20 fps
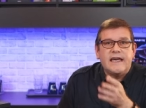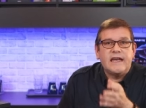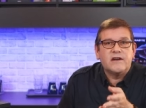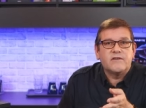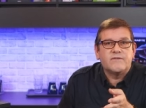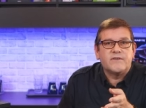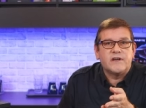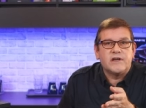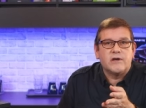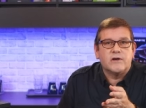
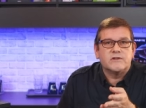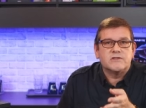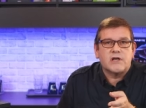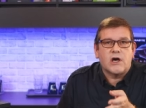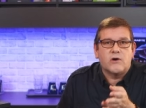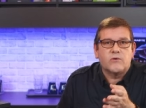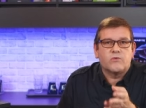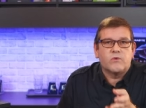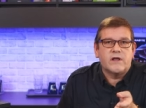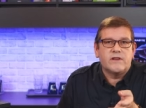later videos,
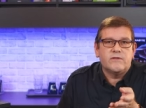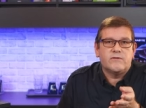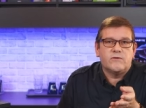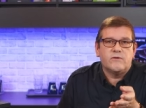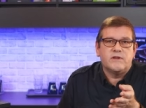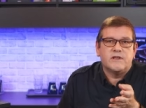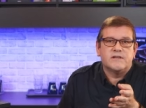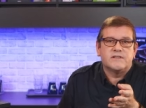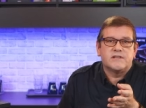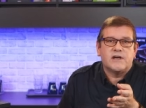I'll run
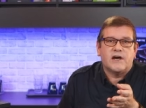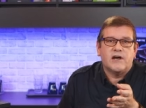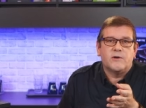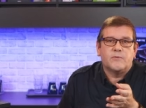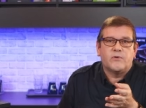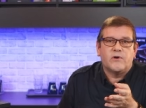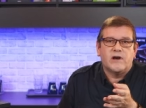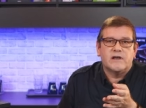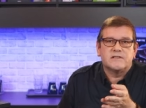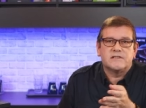through the entire
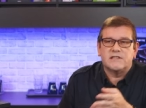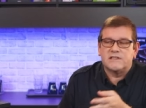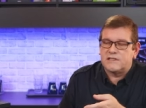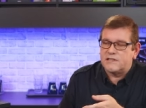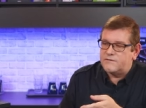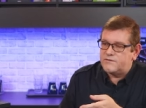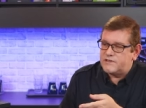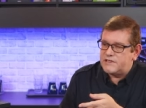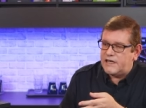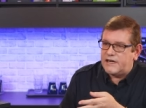process
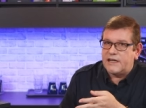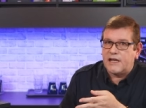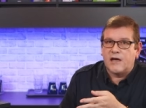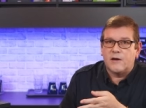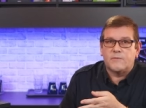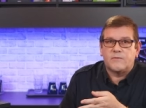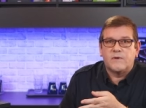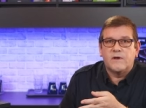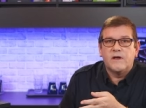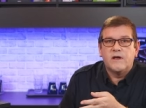of setting
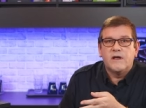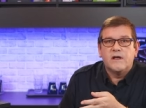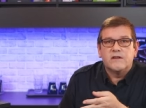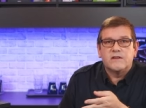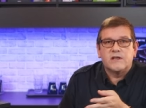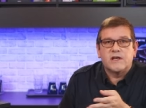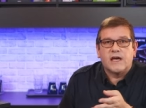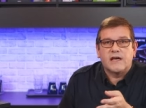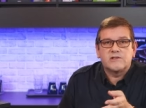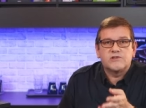up
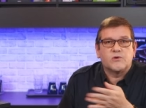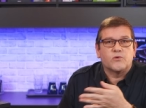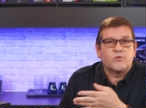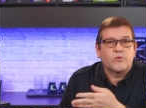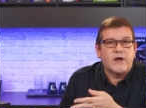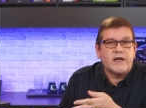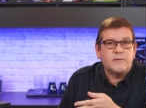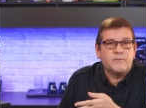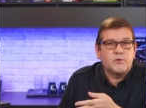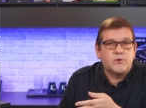the actual
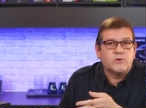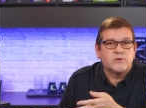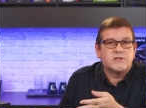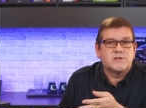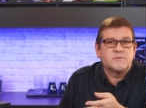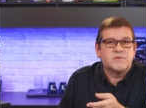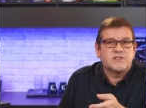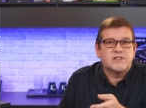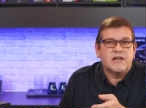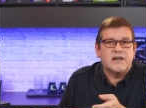RAID pools
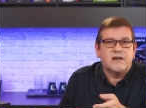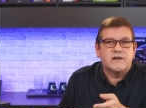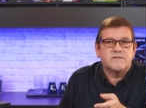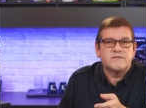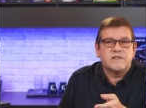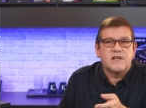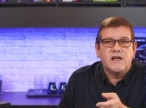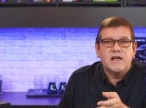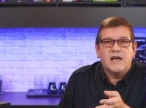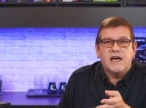
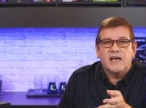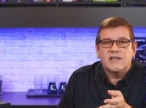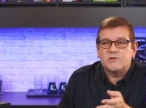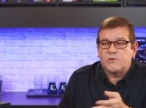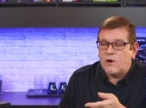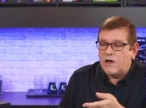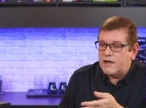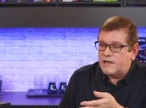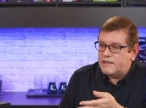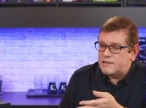themselves as
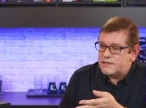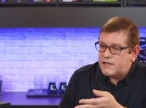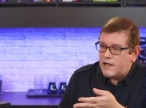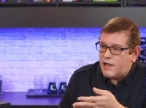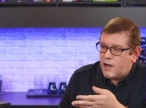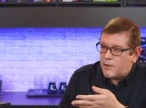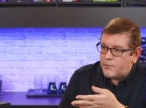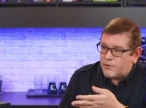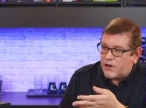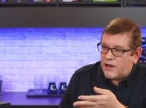well as
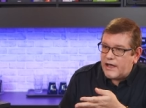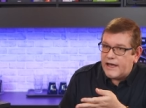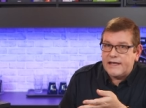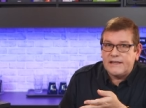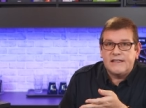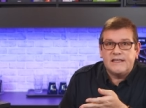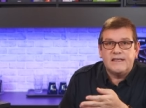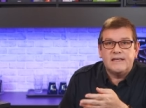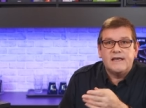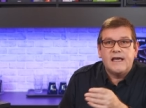
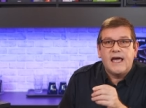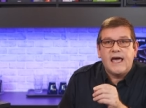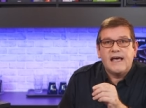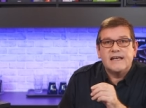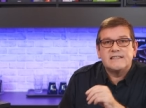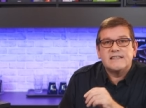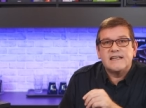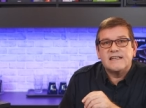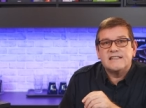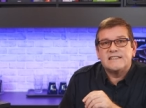applying the
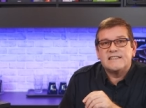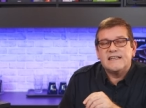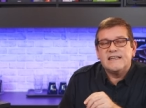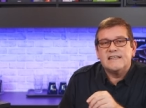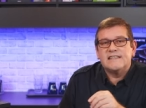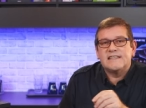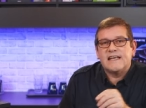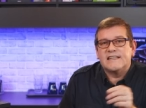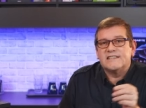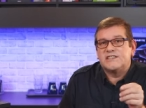
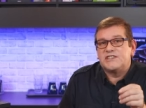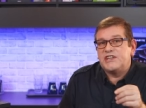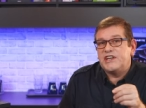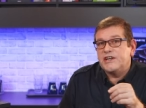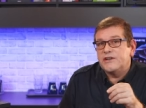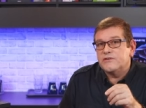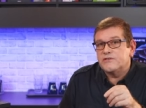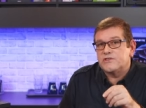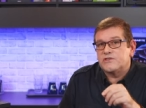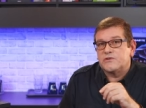SSDs as
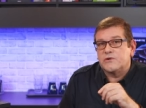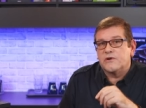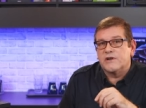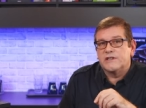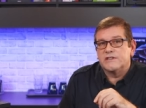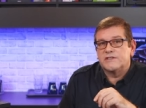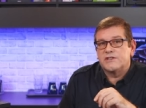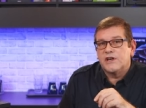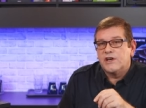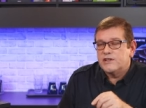tiered
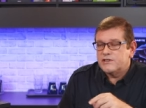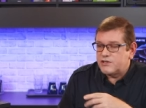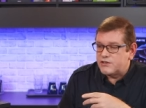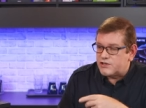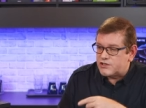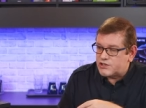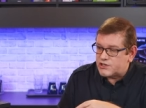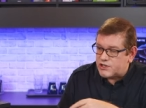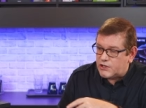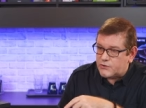storage to
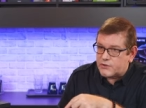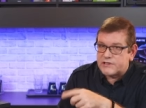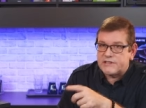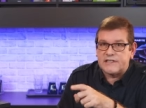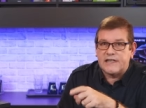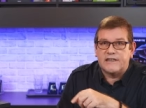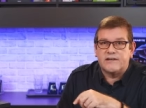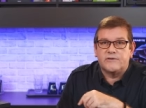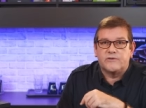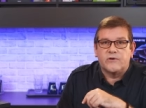the slower
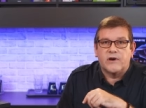SATA